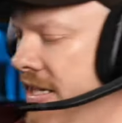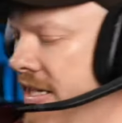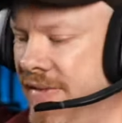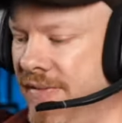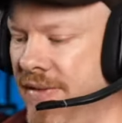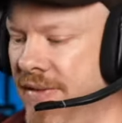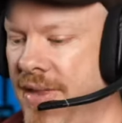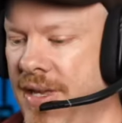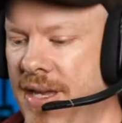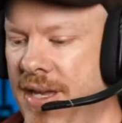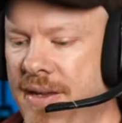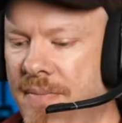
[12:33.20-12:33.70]
for
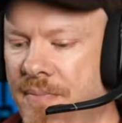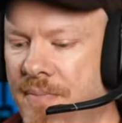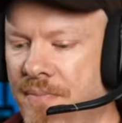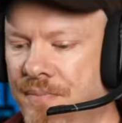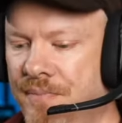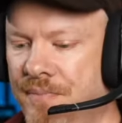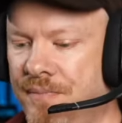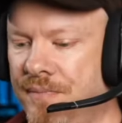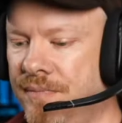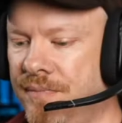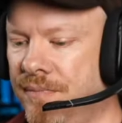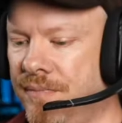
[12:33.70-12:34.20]
that.
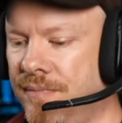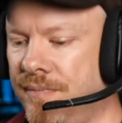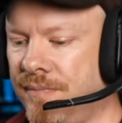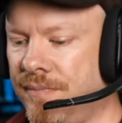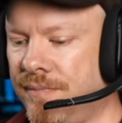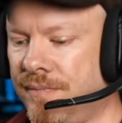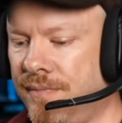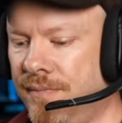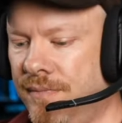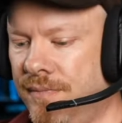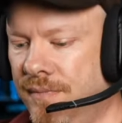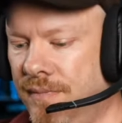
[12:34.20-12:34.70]

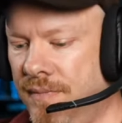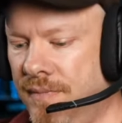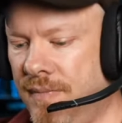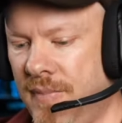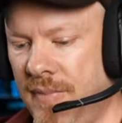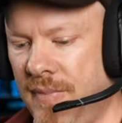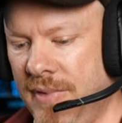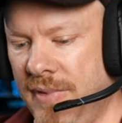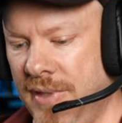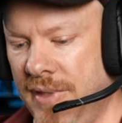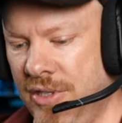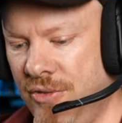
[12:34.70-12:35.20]

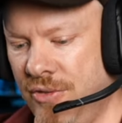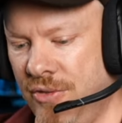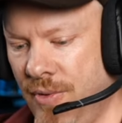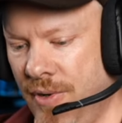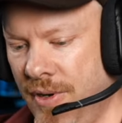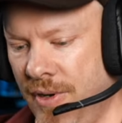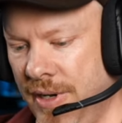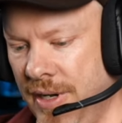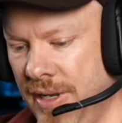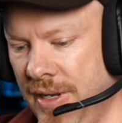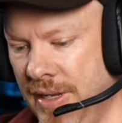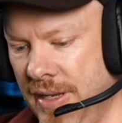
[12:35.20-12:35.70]
This
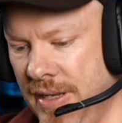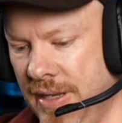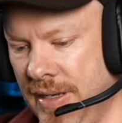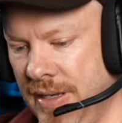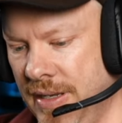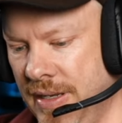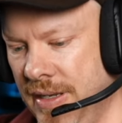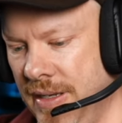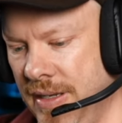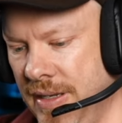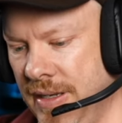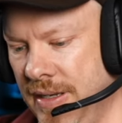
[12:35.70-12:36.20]
one
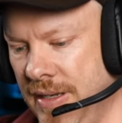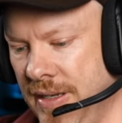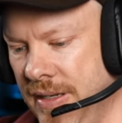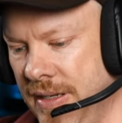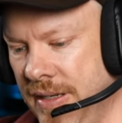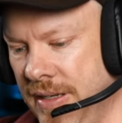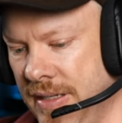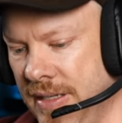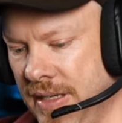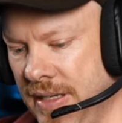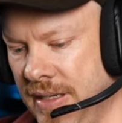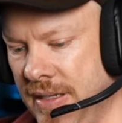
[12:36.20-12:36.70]

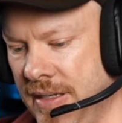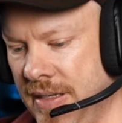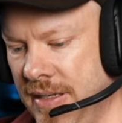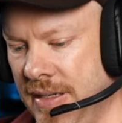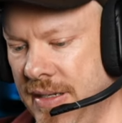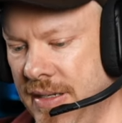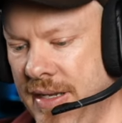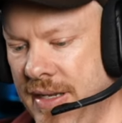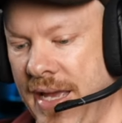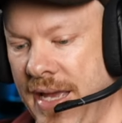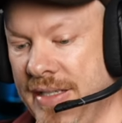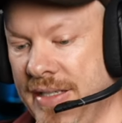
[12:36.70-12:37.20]
is
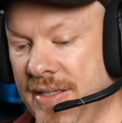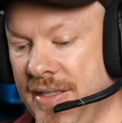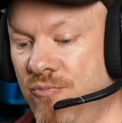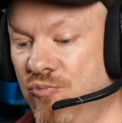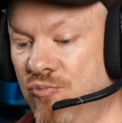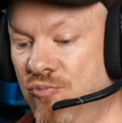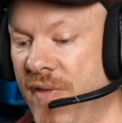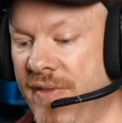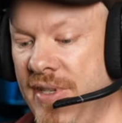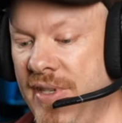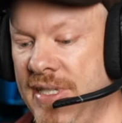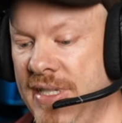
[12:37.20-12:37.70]
uh, has
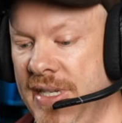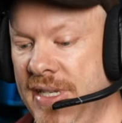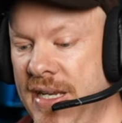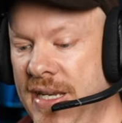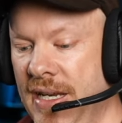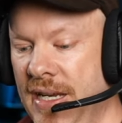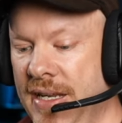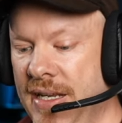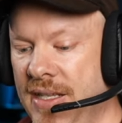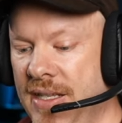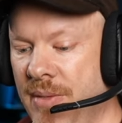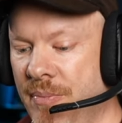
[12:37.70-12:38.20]
river
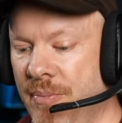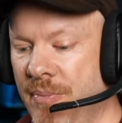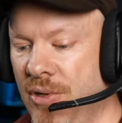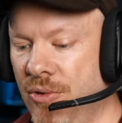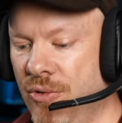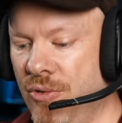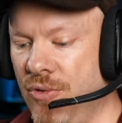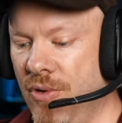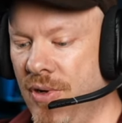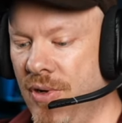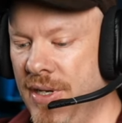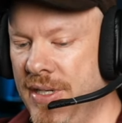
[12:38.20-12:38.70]
sealing. The build
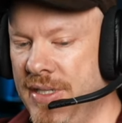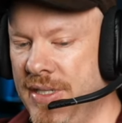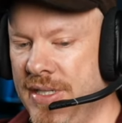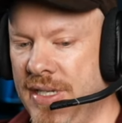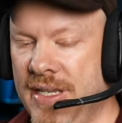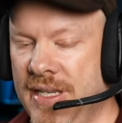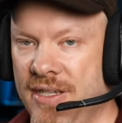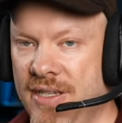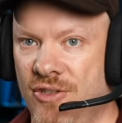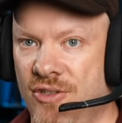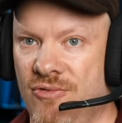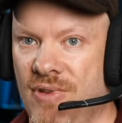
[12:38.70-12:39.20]
quality
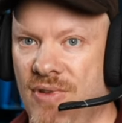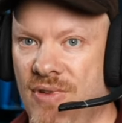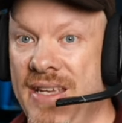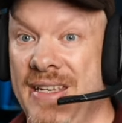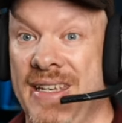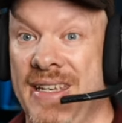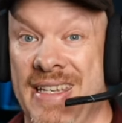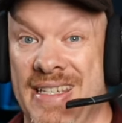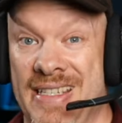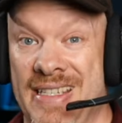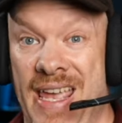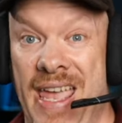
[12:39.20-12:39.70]
is great.
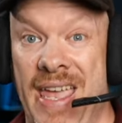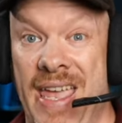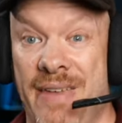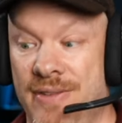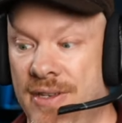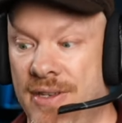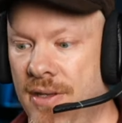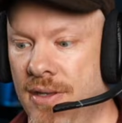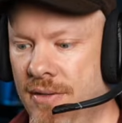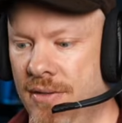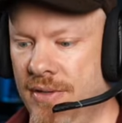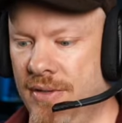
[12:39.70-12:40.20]
It is heavy
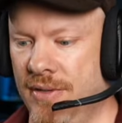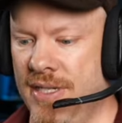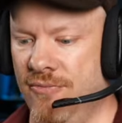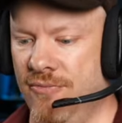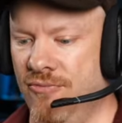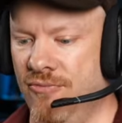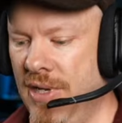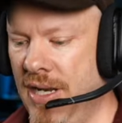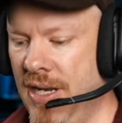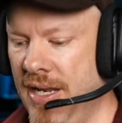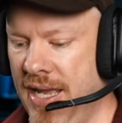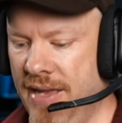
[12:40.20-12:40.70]
though. It is
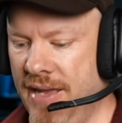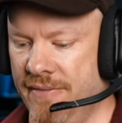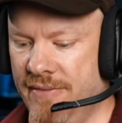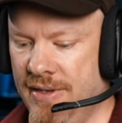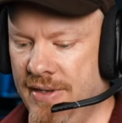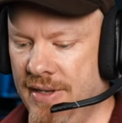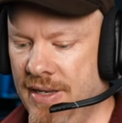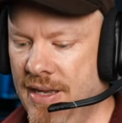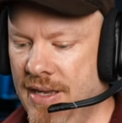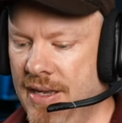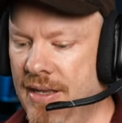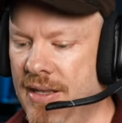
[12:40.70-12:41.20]
really heavy.
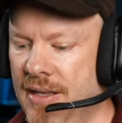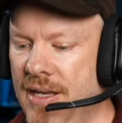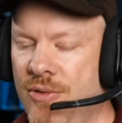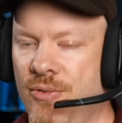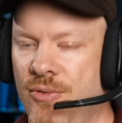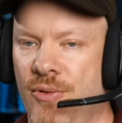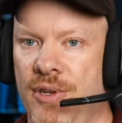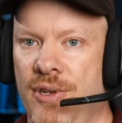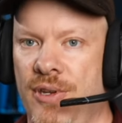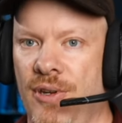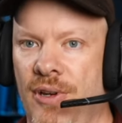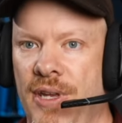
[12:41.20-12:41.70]
That's
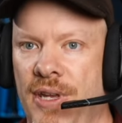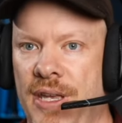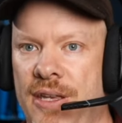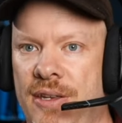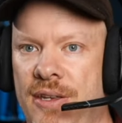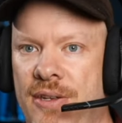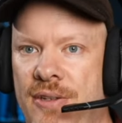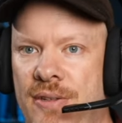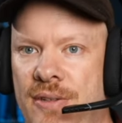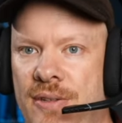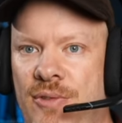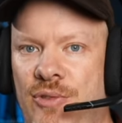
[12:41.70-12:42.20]
why you got a
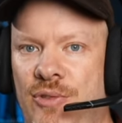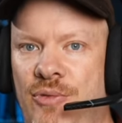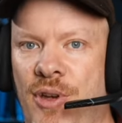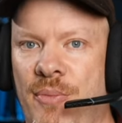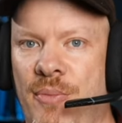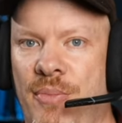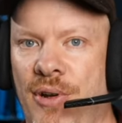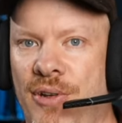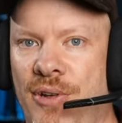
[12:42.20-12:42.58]
tripod